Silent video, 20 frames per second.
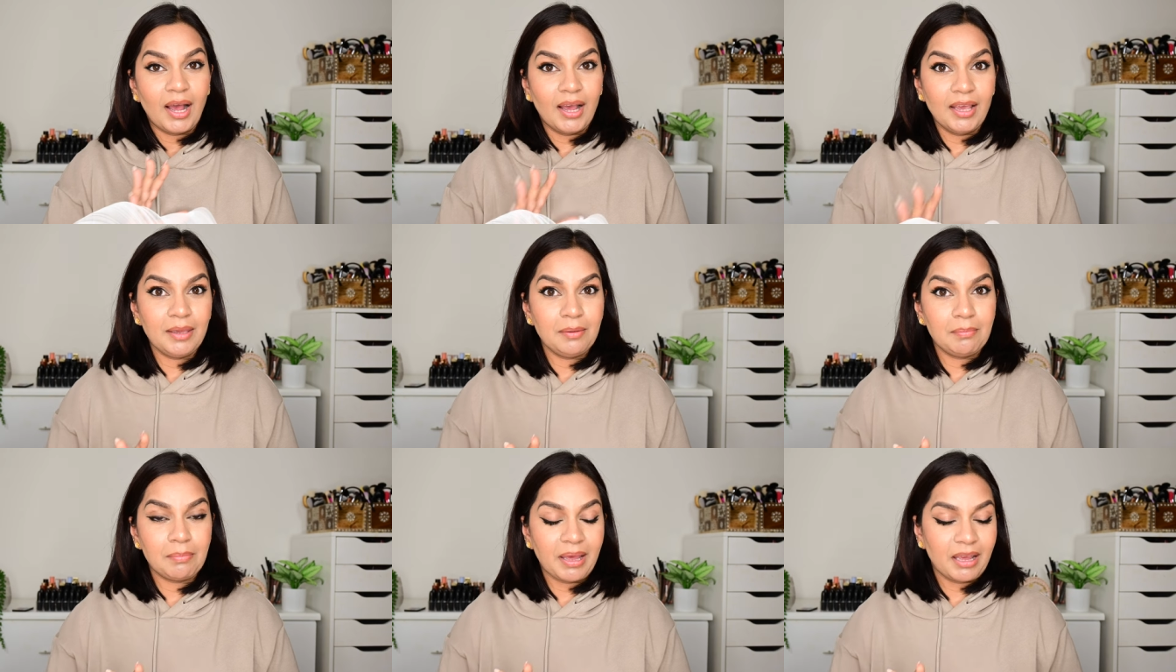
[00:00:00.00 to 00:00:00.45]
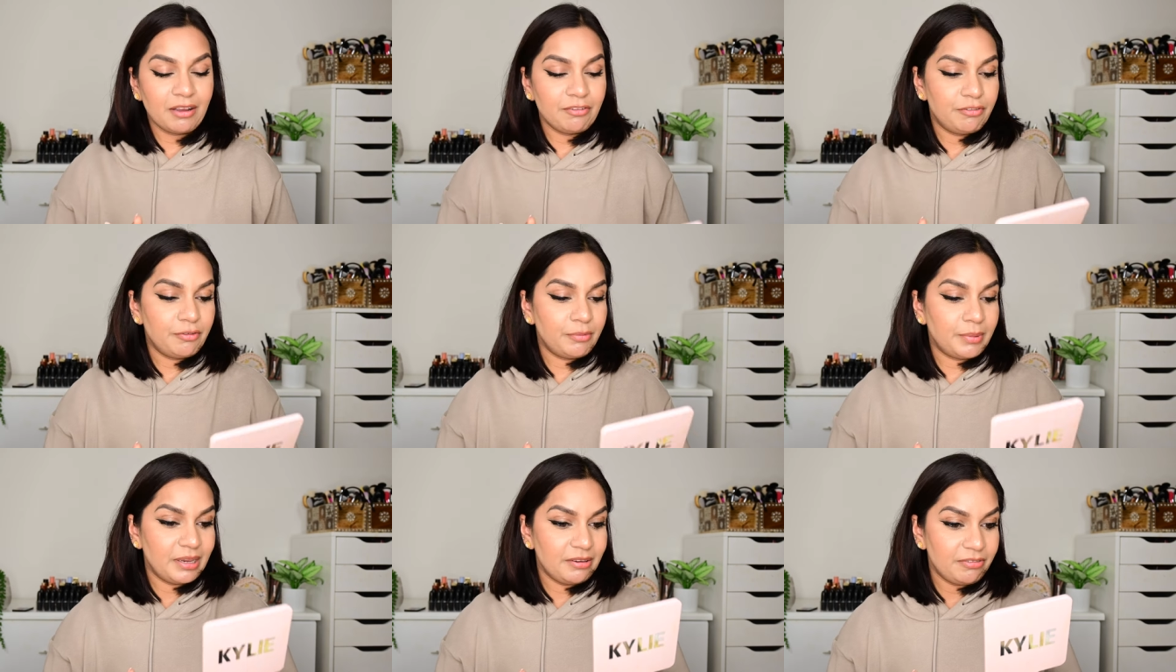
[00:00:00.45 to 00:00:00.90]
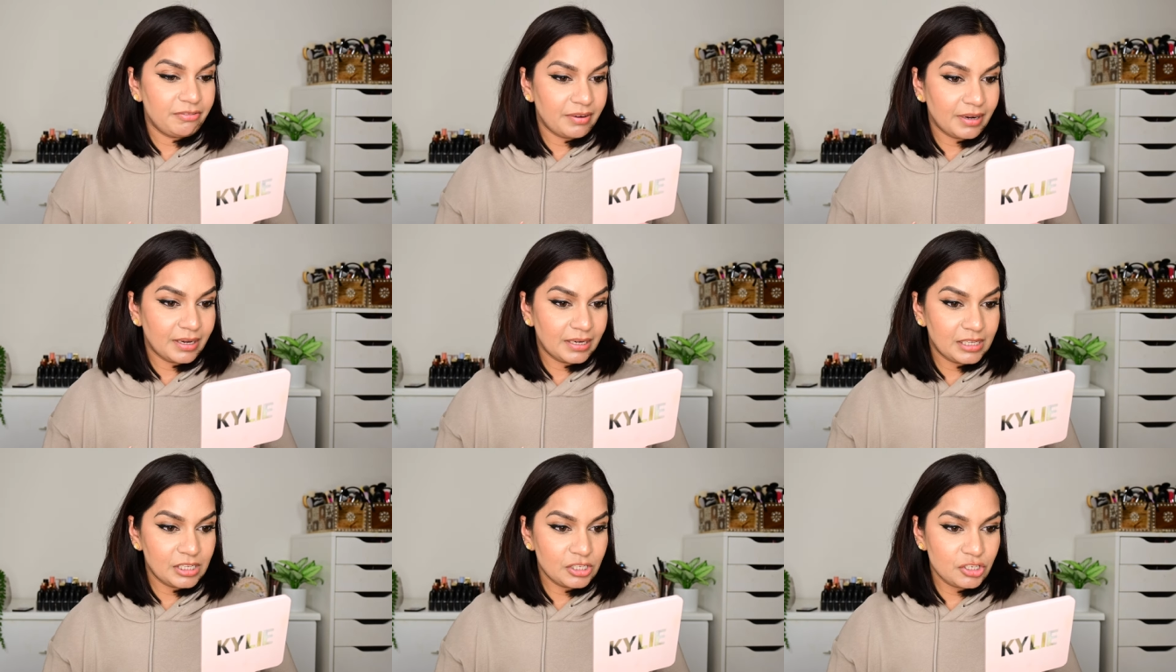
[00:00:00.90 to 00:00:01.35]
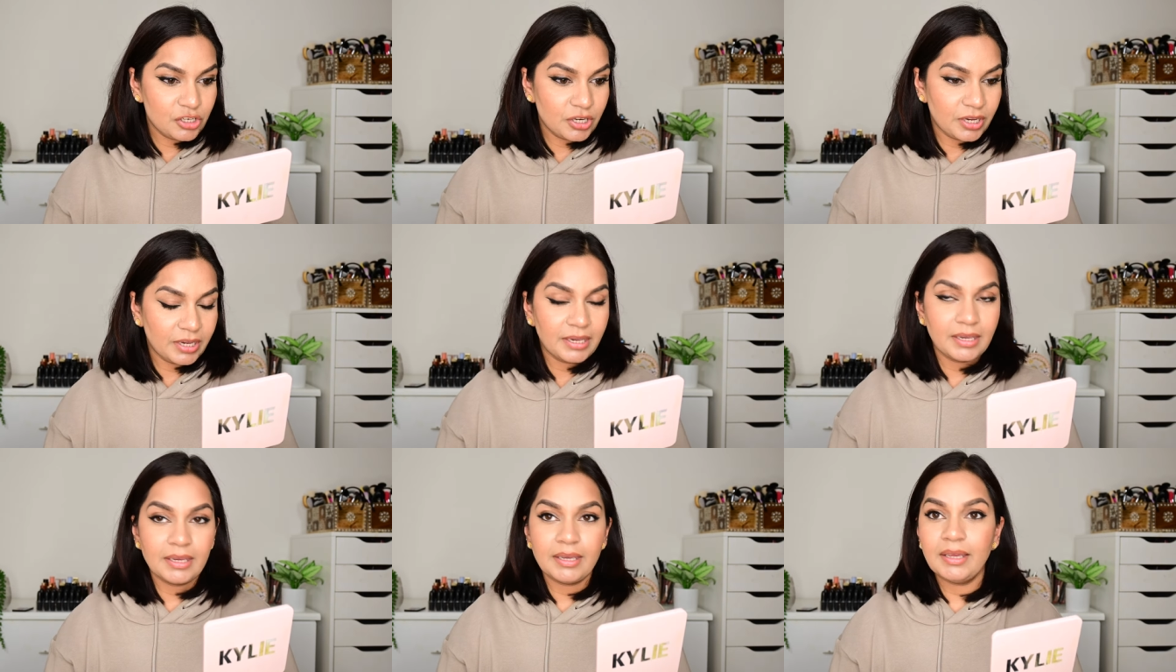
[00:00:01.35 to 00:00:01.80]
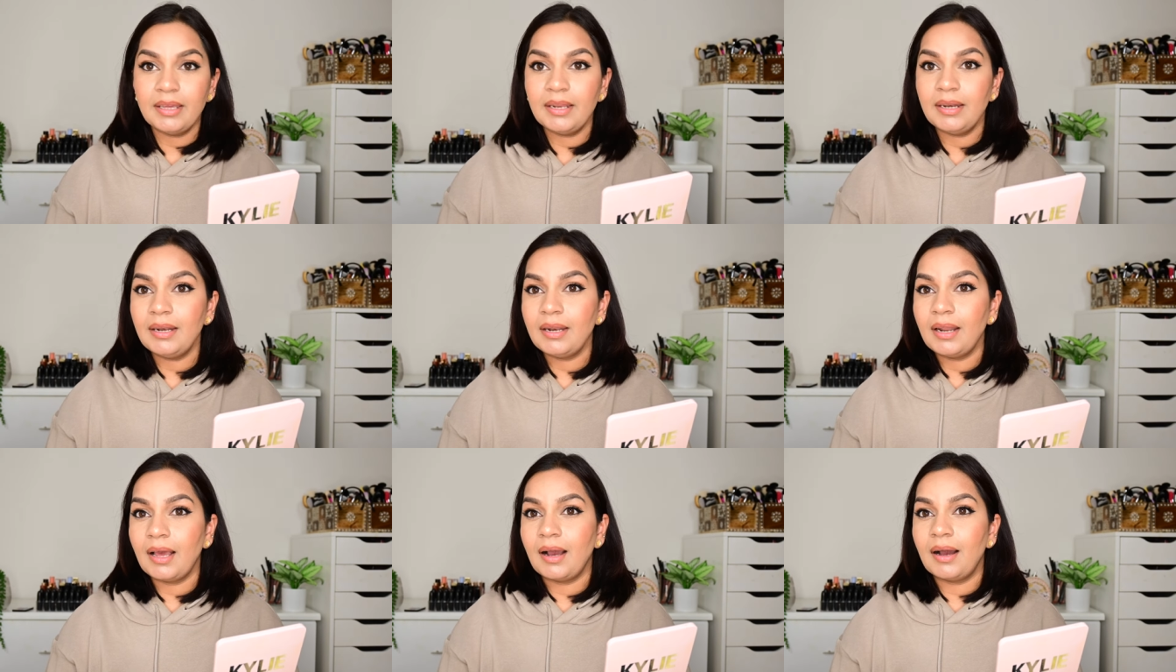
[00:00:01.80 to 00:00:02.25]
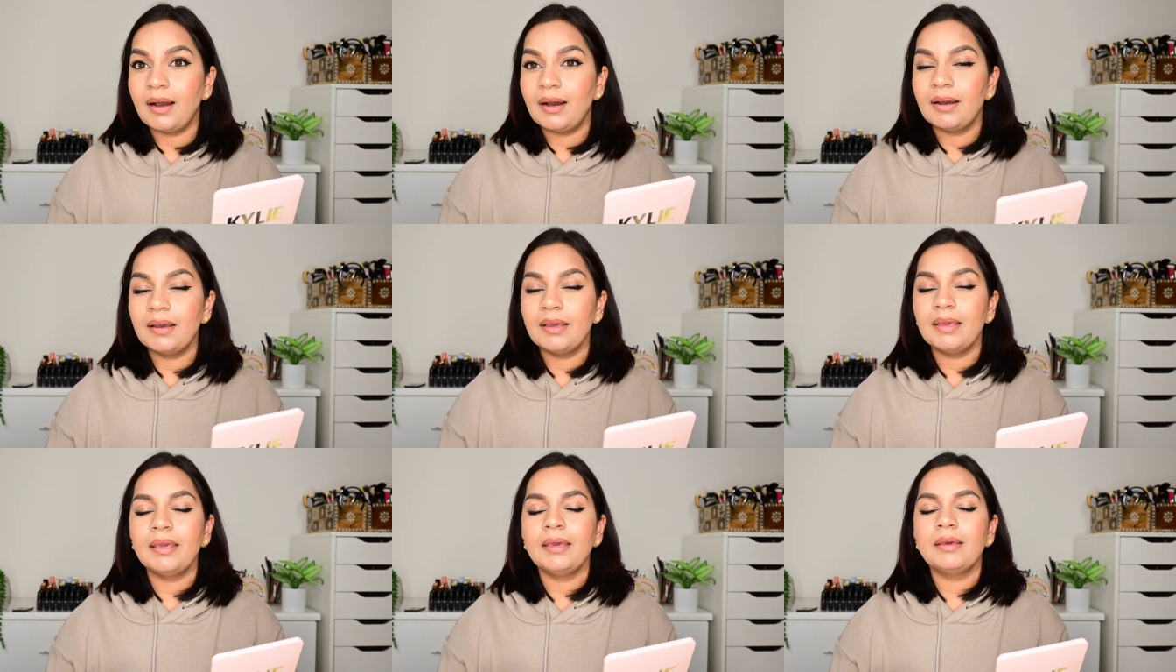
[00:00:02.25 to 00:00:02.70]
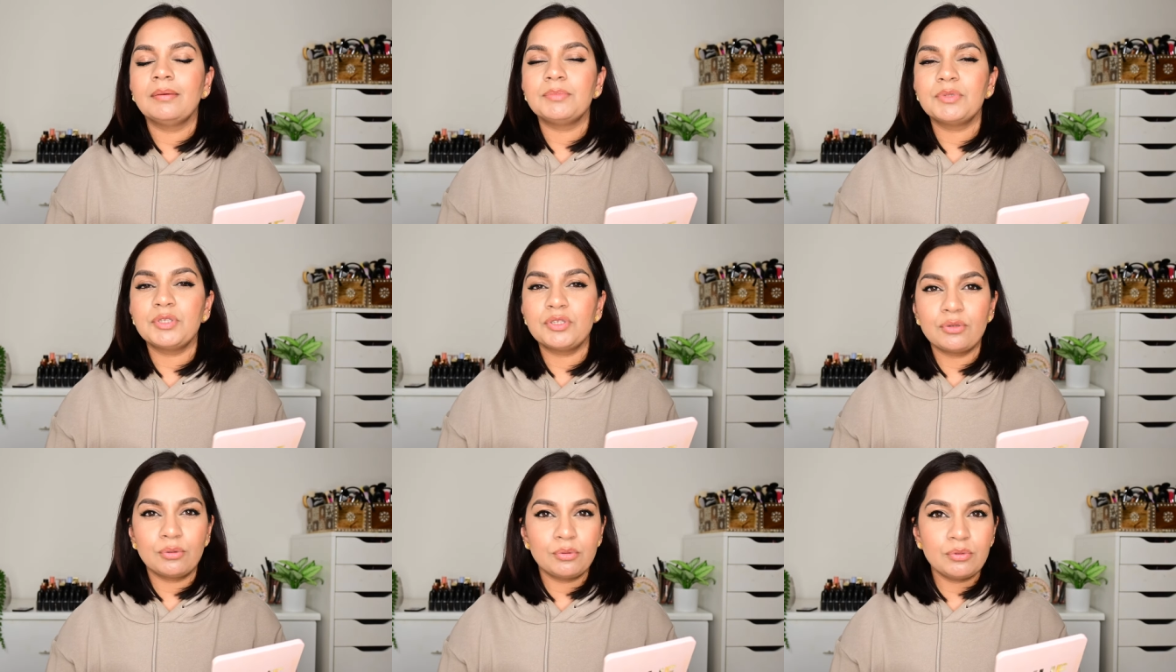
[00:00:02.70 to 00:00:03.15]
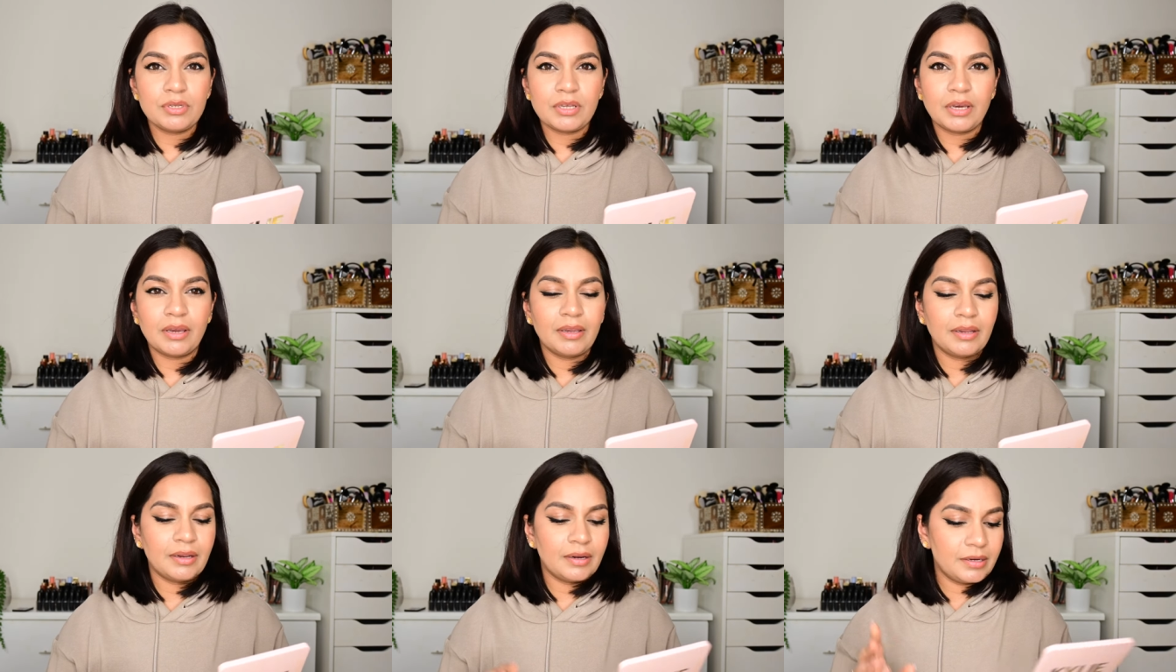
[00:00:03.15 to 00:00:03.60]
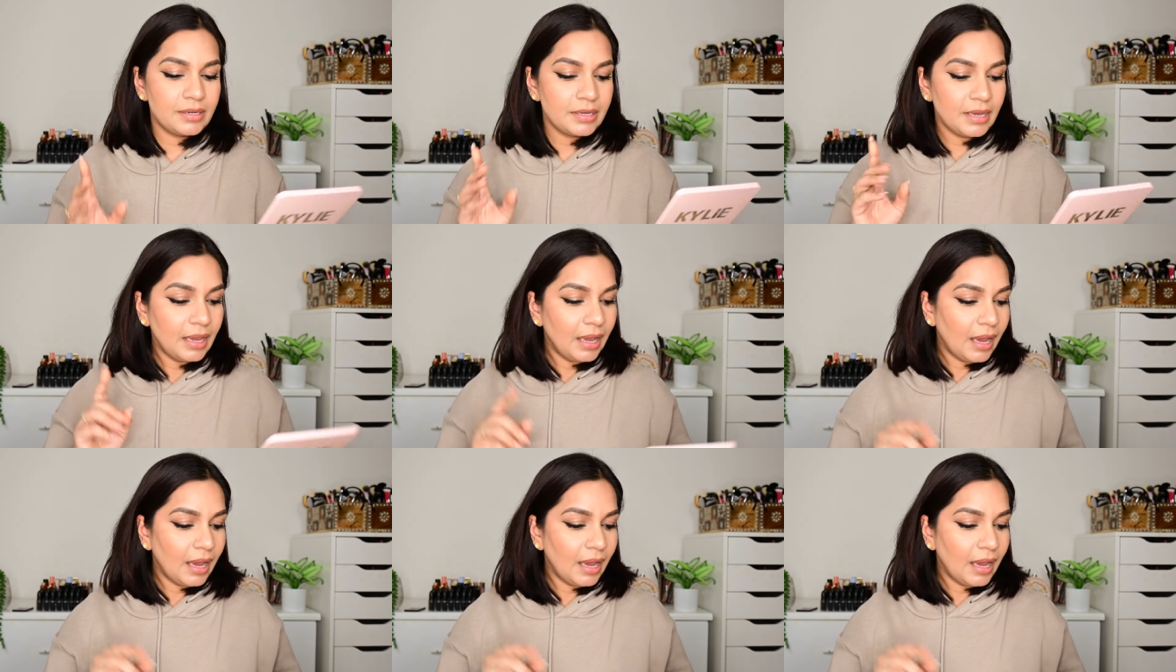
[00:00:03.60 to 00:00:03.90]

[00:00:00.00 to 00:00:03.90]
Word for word: I am back for my final check-in. I am so tired.